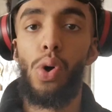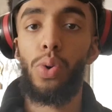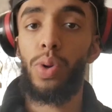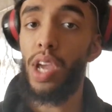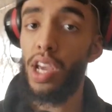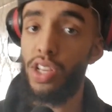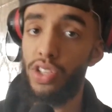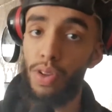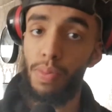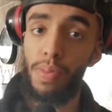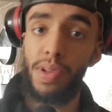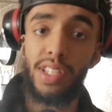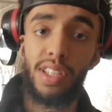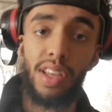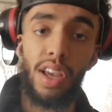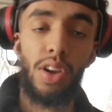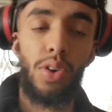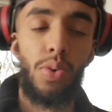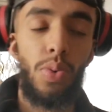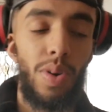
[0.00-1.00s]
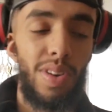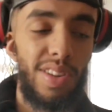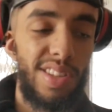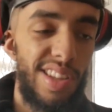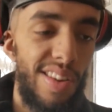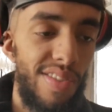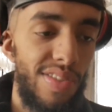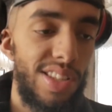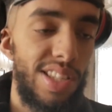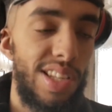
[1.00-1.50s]
Okay, so basically a quick
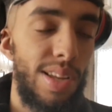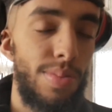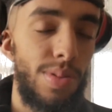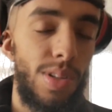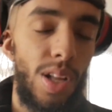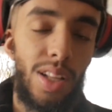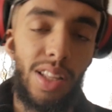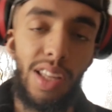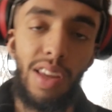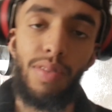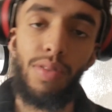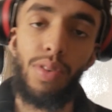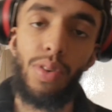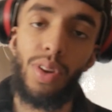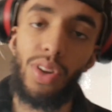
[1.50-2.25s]
7 tips that I'd give you,